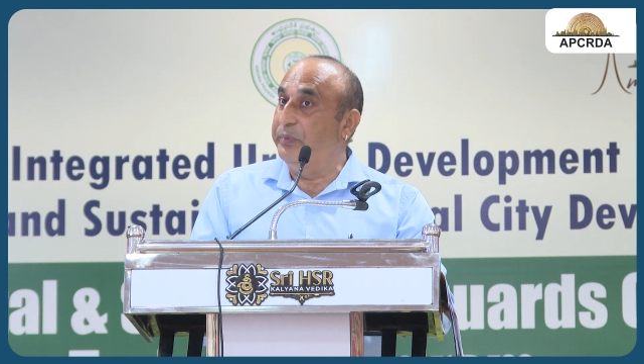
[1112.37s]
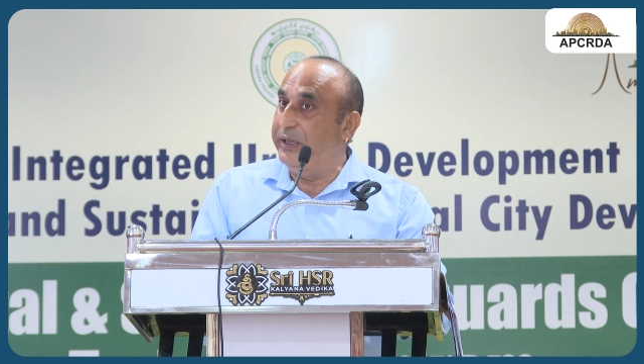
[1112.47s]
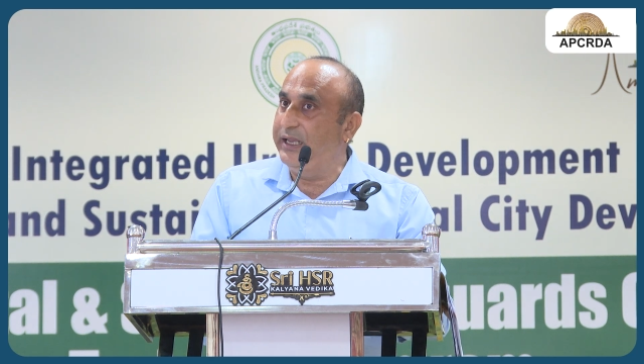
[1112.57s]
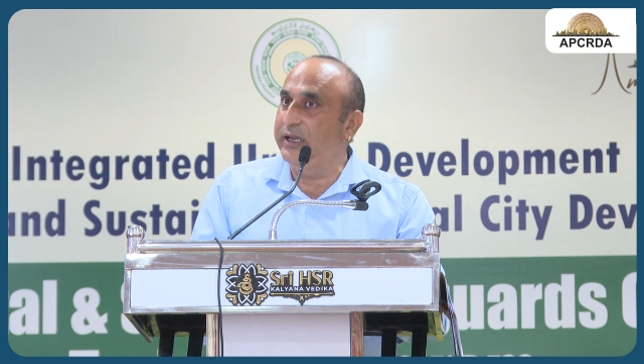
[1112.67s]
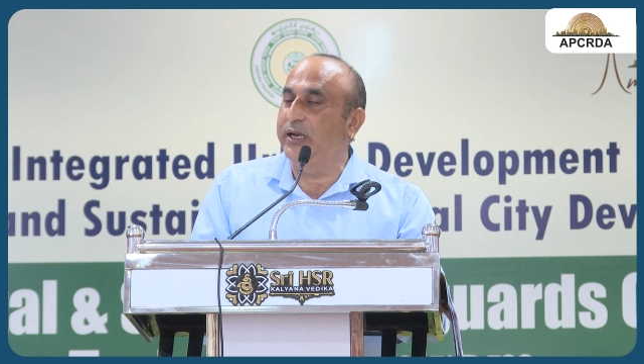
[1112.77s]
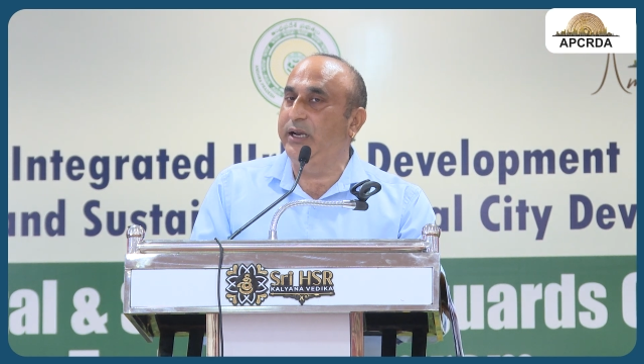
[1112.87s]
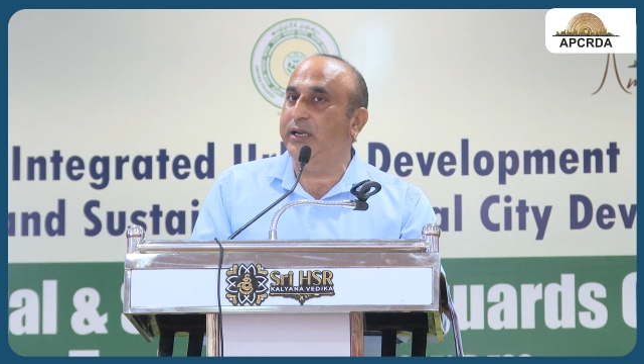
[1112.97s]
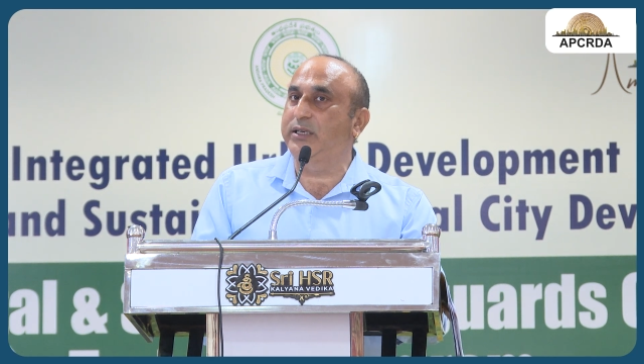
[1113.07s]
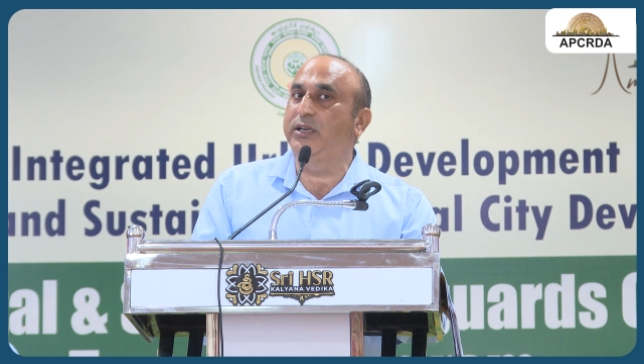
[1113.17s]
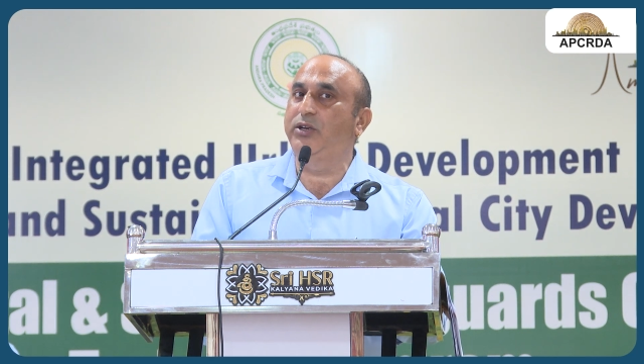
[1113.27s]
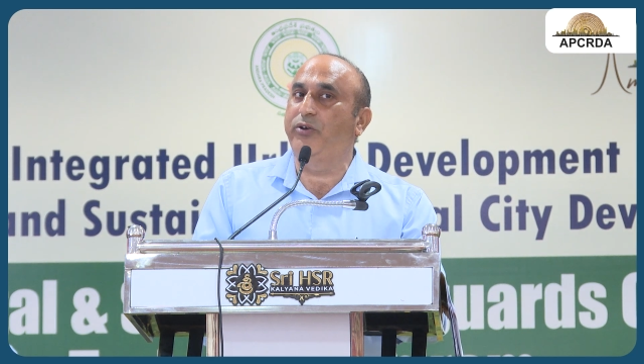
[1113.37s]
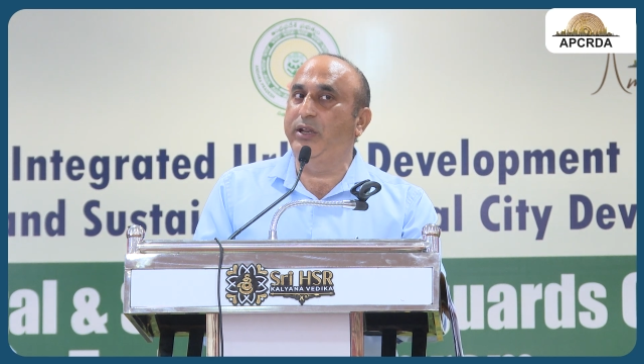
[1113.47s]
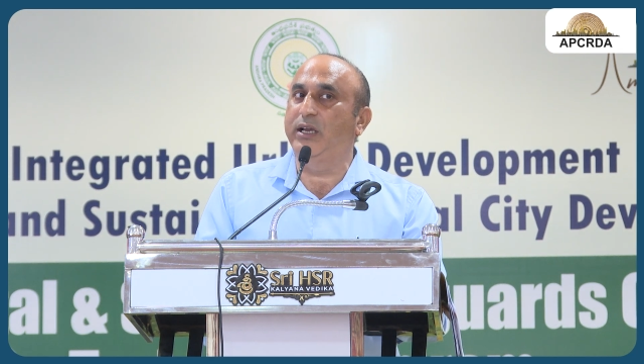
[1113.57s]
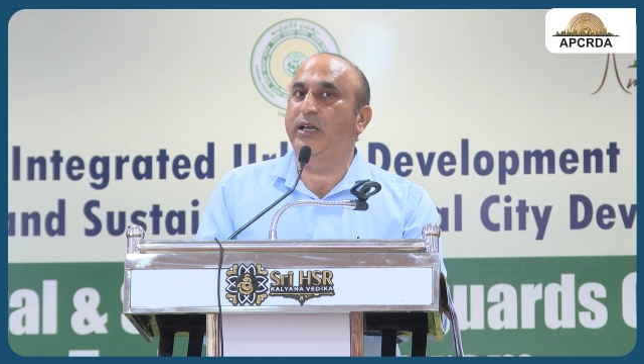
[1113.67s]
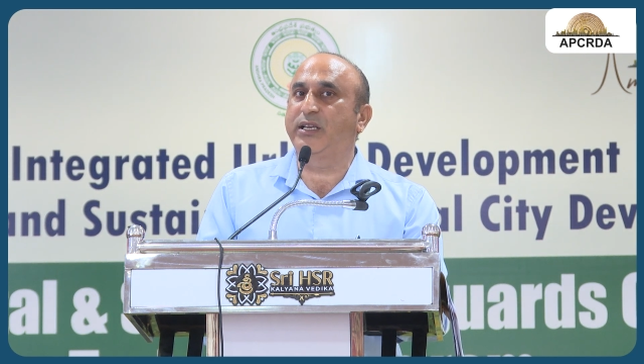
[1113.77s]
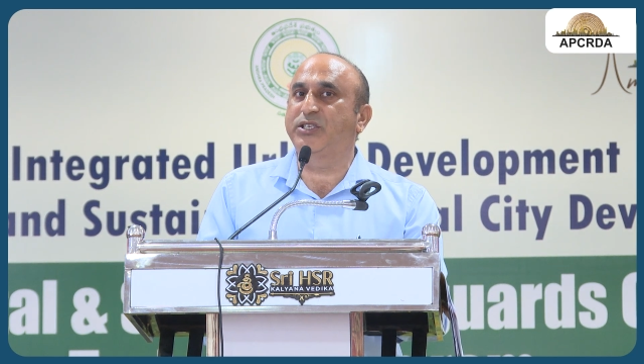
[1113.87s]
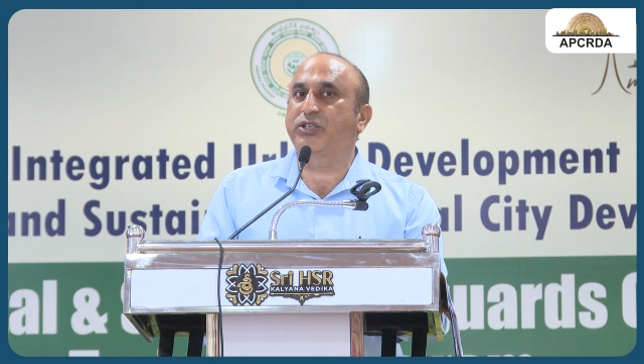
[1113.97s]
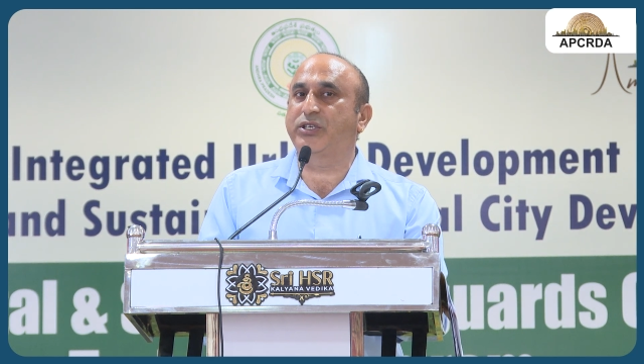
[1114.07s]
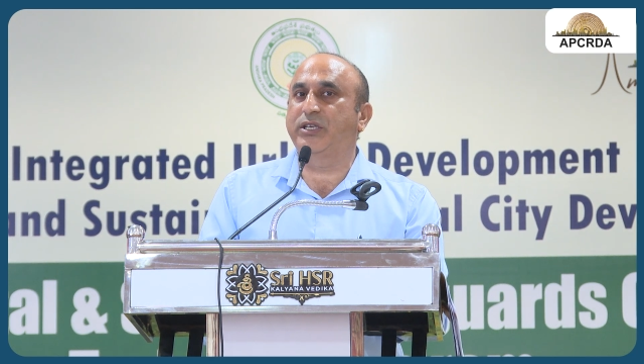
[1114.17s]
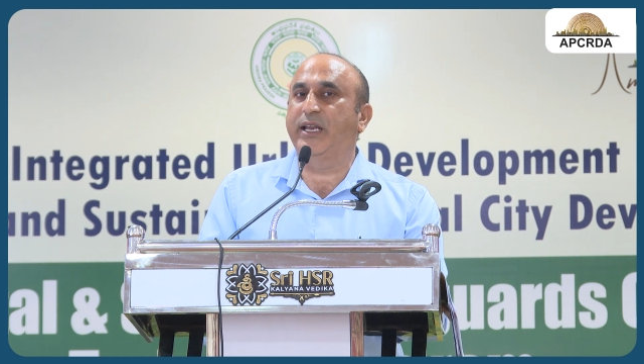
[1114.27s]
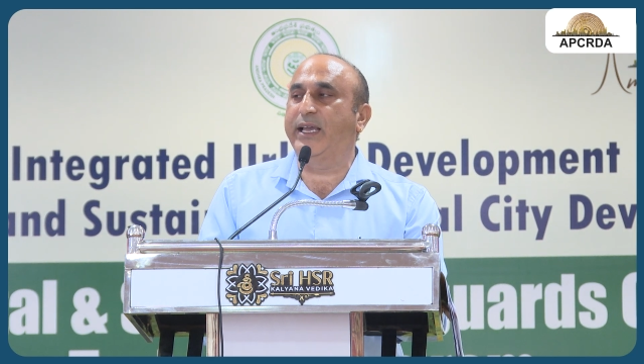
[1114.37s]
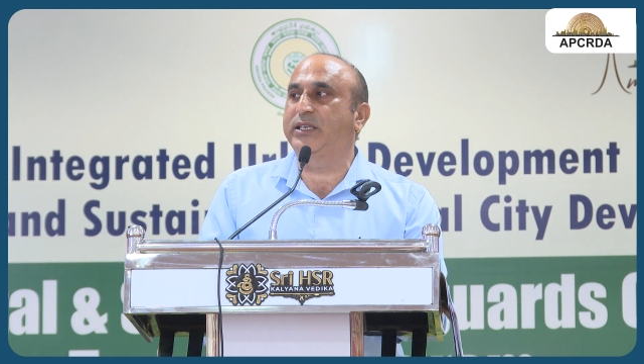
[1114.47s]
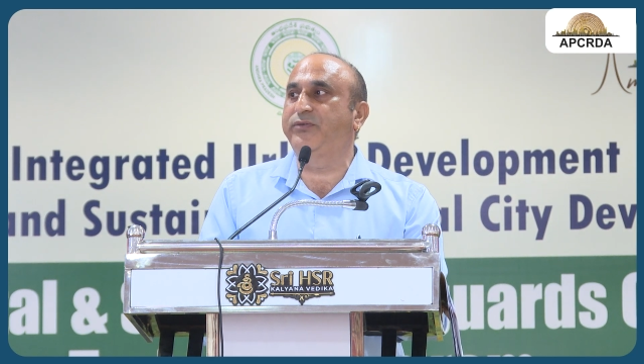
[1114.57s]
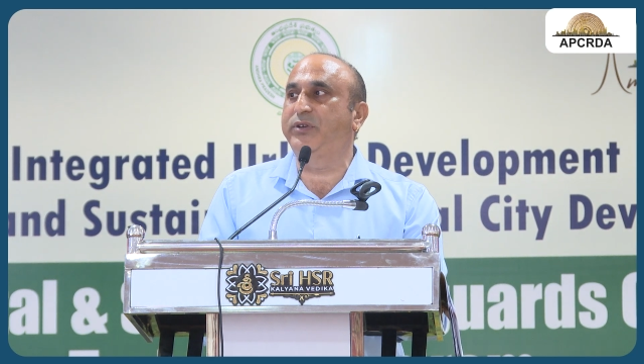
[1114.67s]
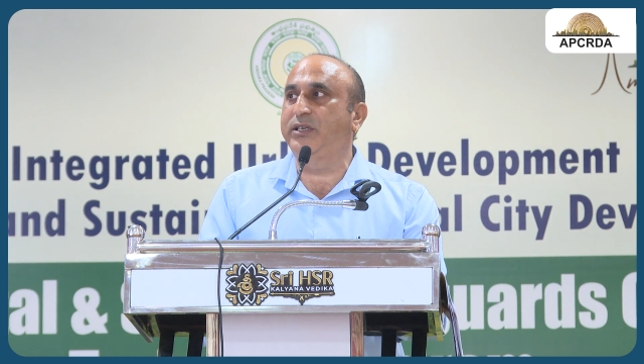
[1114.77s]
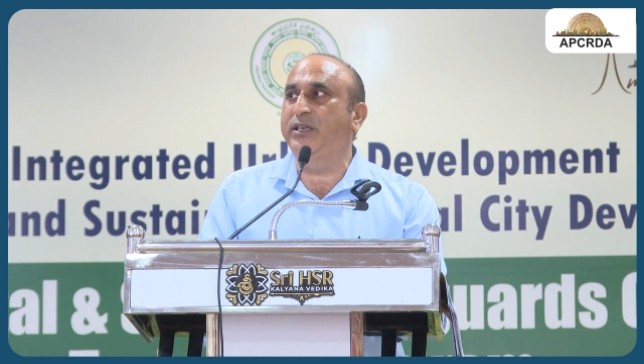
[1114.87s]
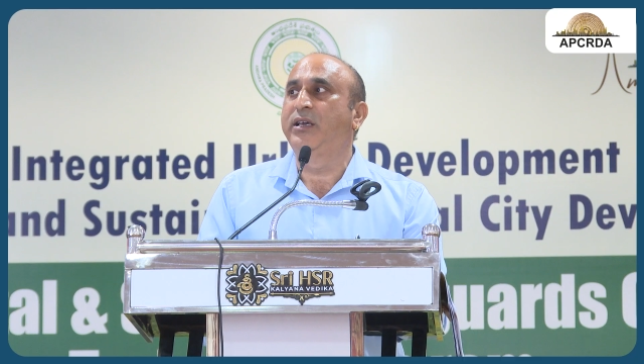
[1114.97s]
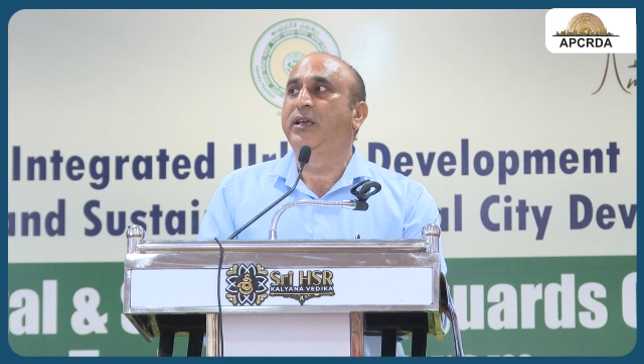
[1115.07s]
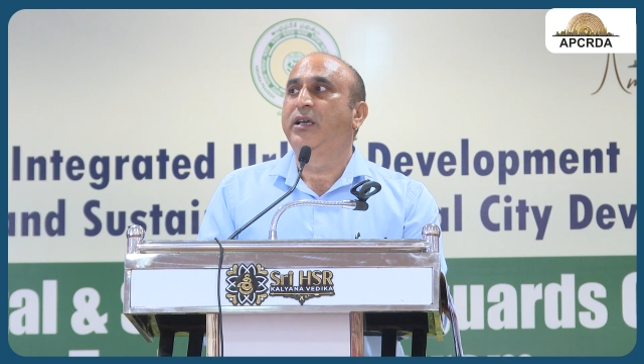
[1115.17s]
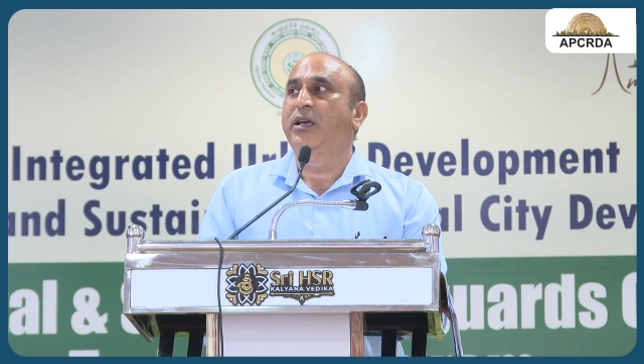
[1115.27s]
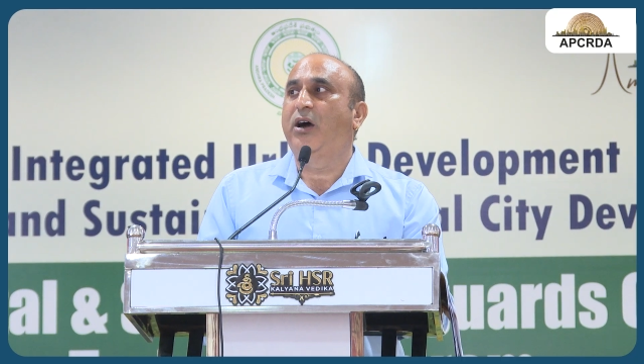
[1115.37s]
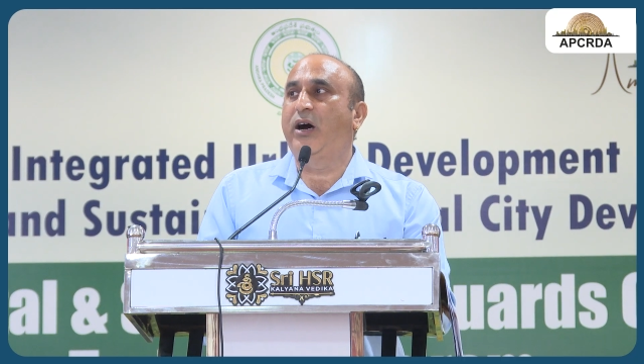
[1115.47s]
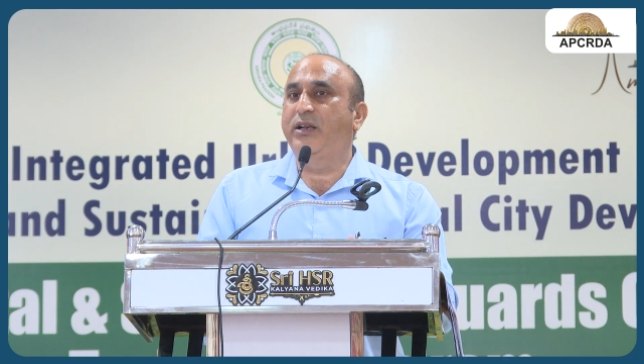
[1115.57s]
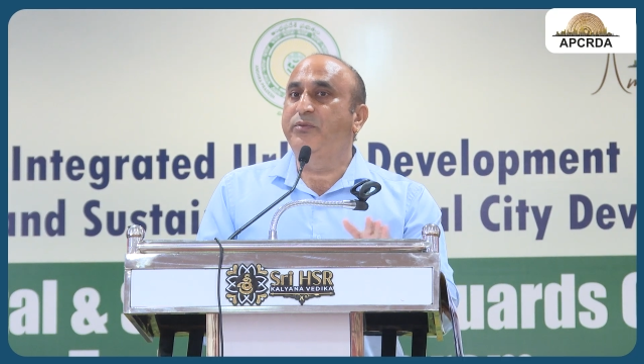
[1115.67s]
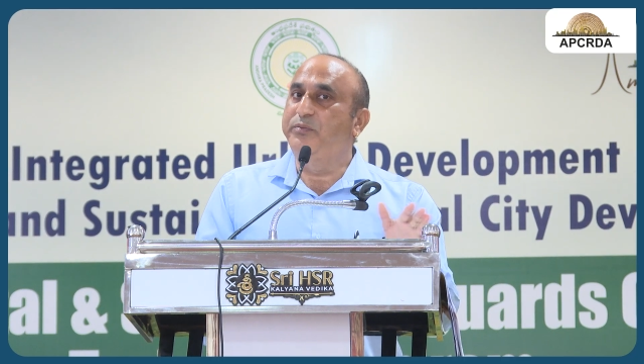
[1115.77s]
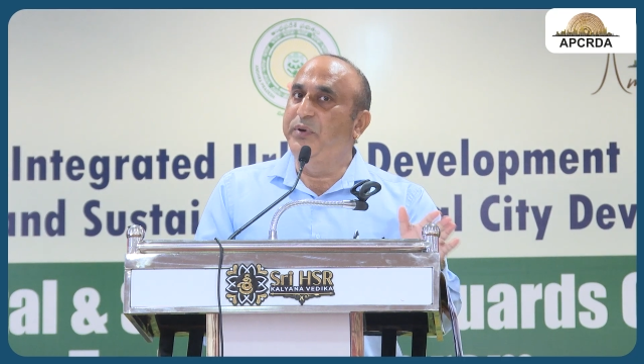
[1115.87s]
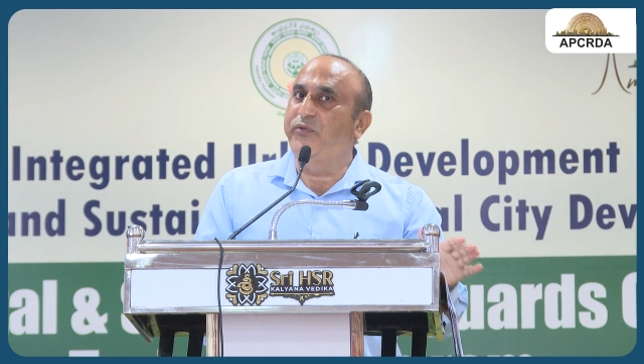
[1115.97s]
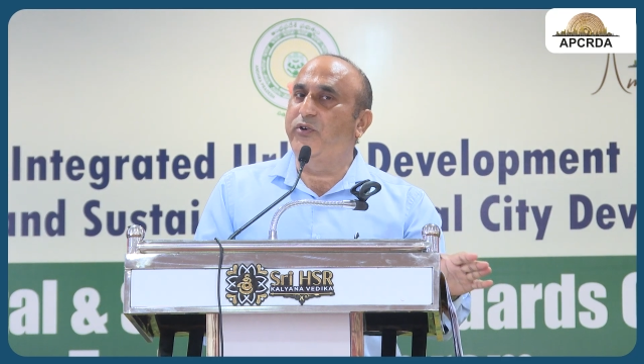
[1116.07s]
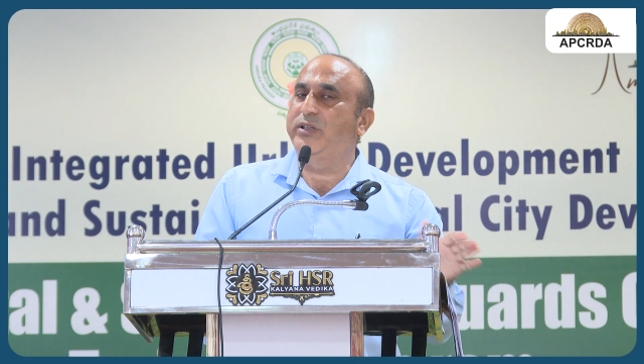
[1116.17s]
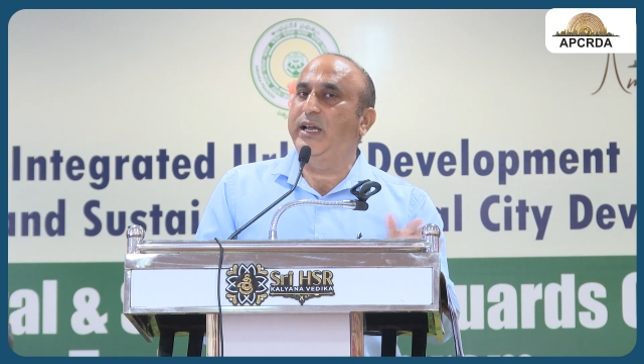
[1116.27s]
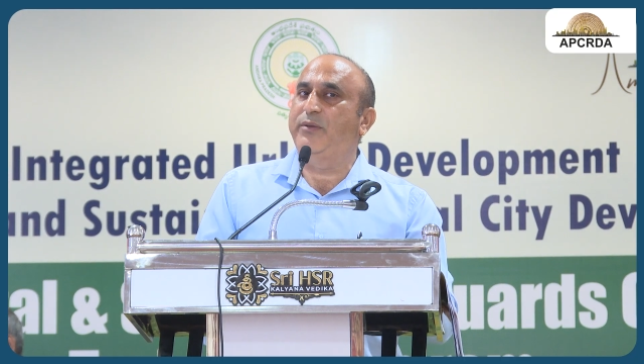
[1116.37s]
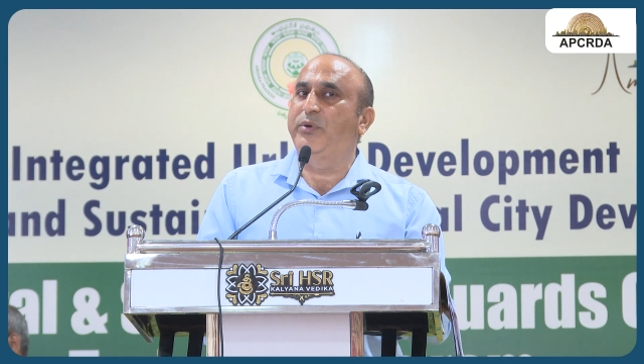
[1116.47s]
being conducted during our construction activity and before that.